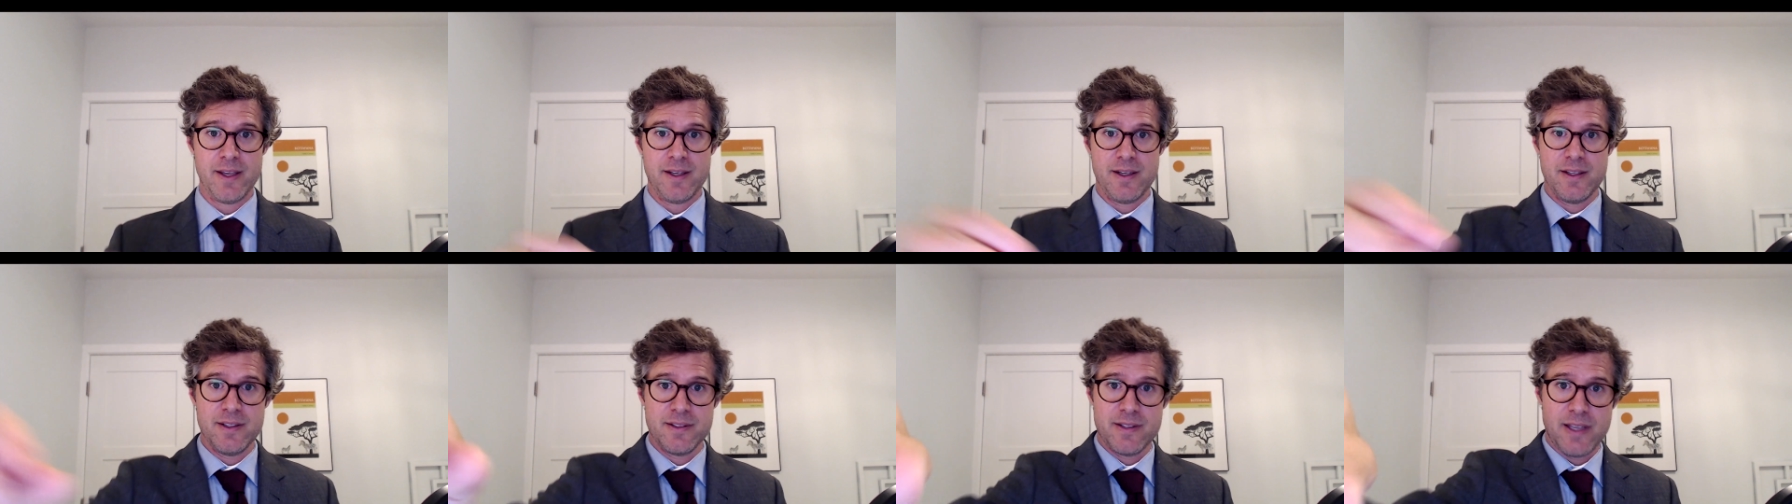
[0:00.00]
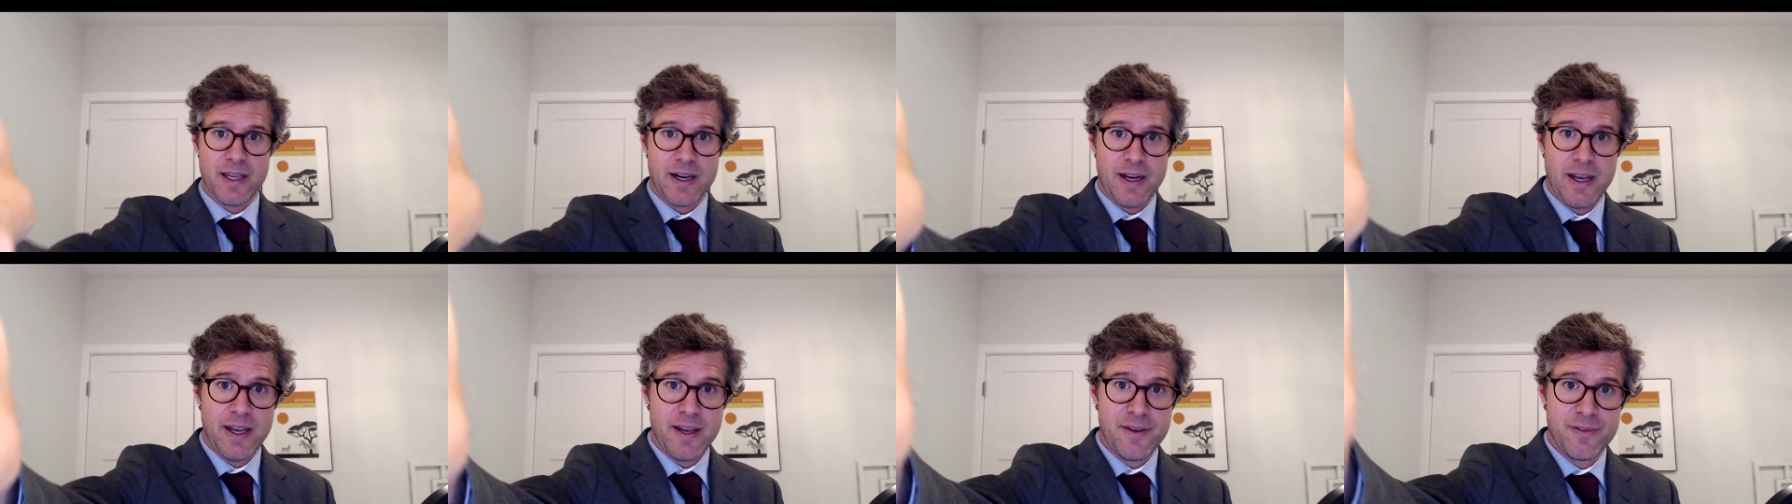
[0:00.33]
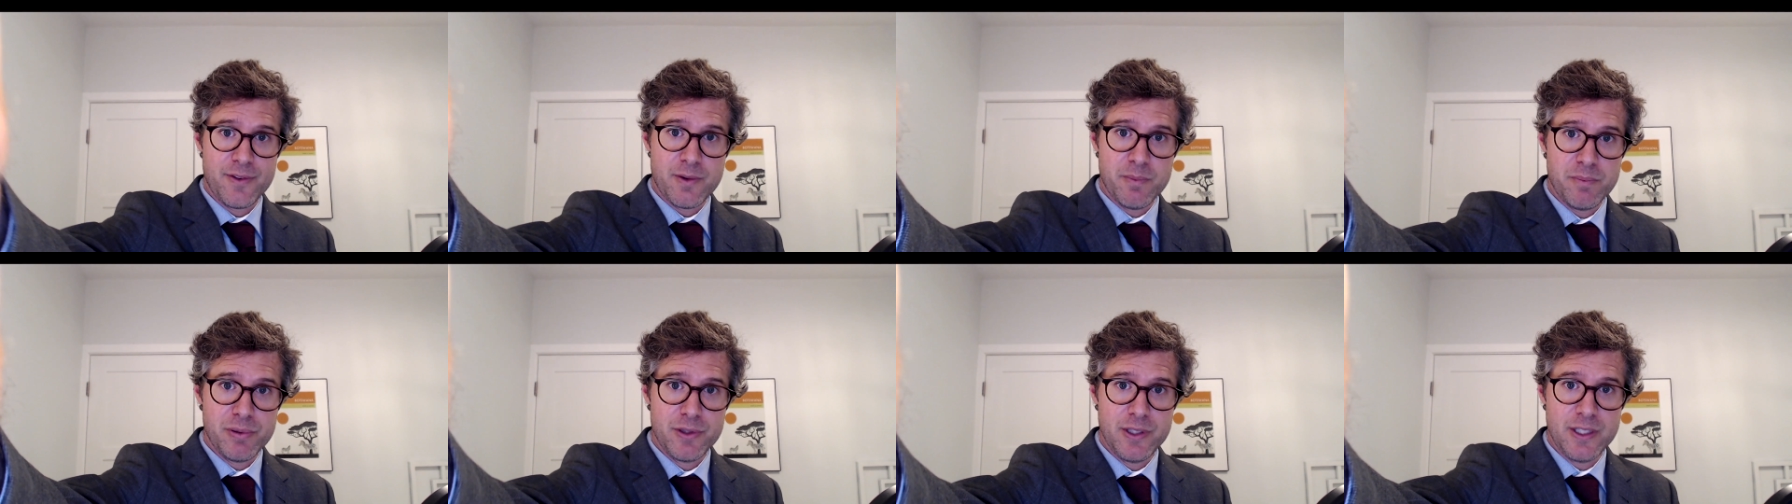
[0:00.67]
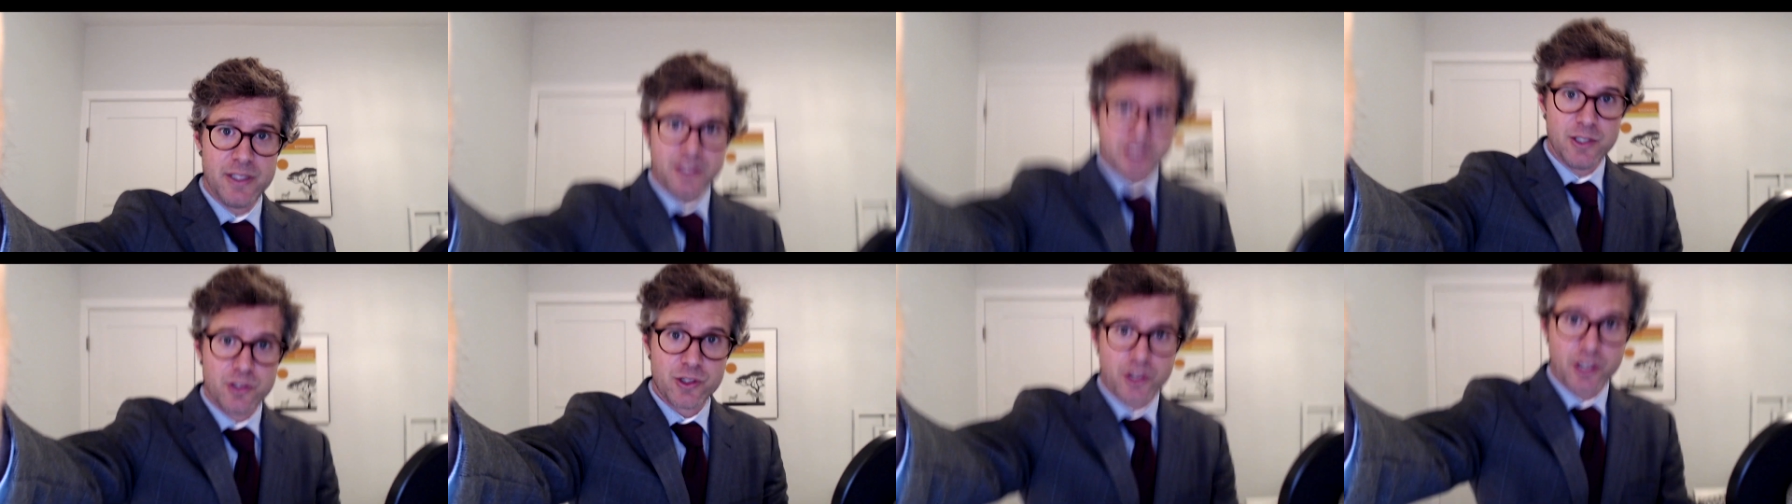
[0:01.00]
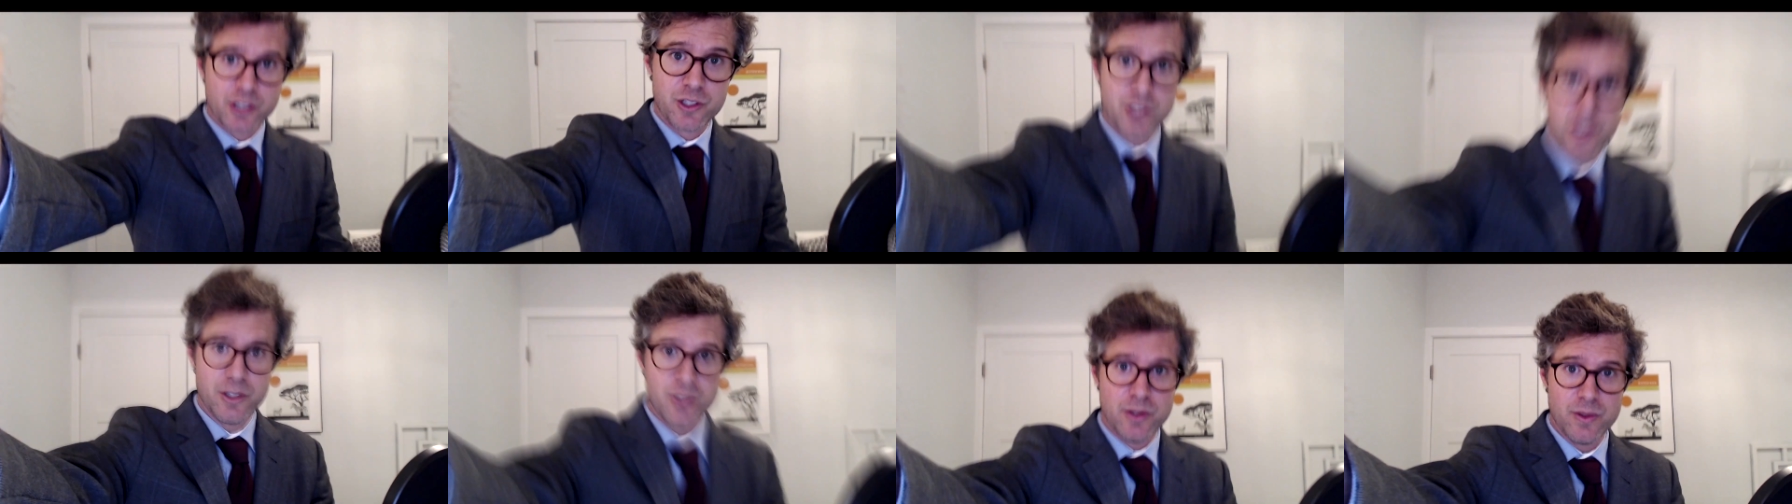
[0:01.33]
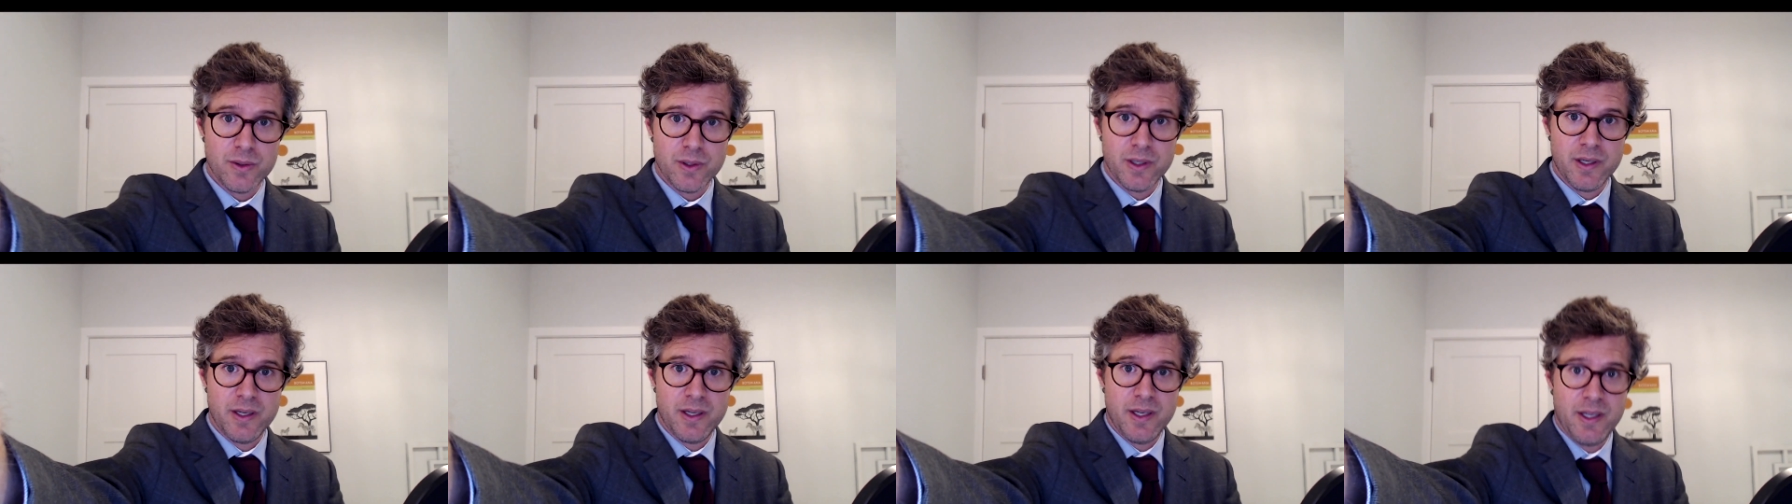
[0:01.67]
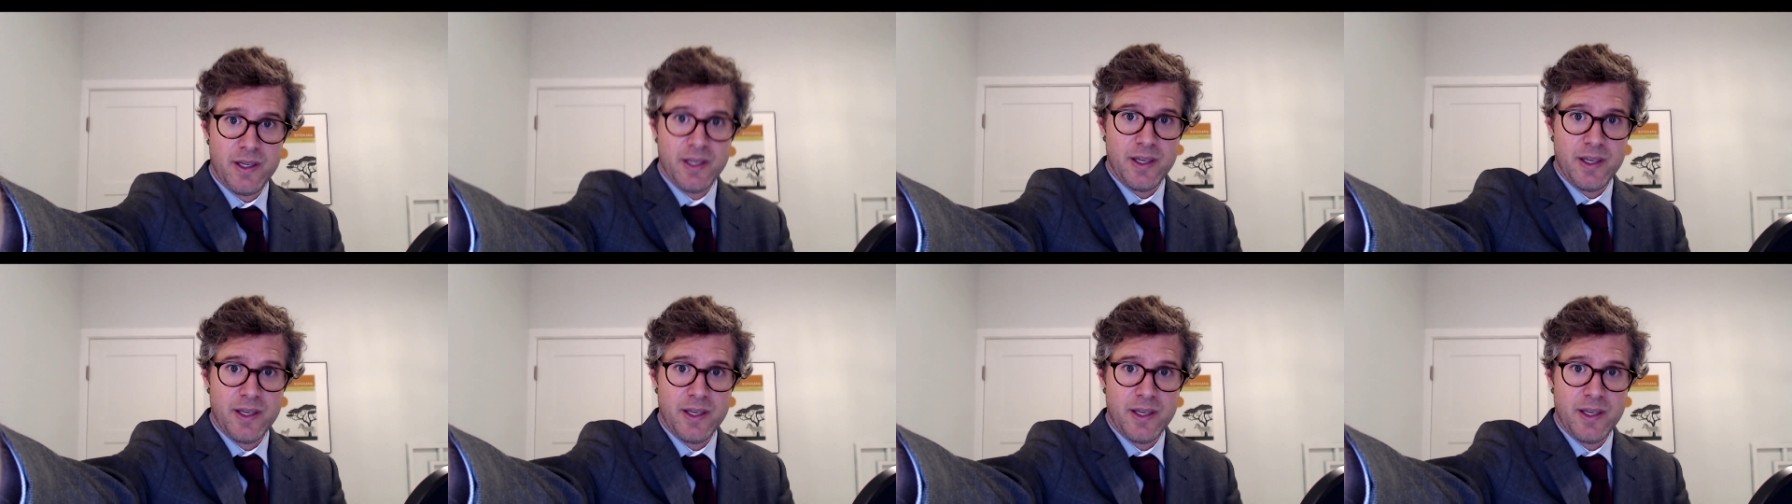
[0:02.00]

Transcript: is that I have completely tricked you.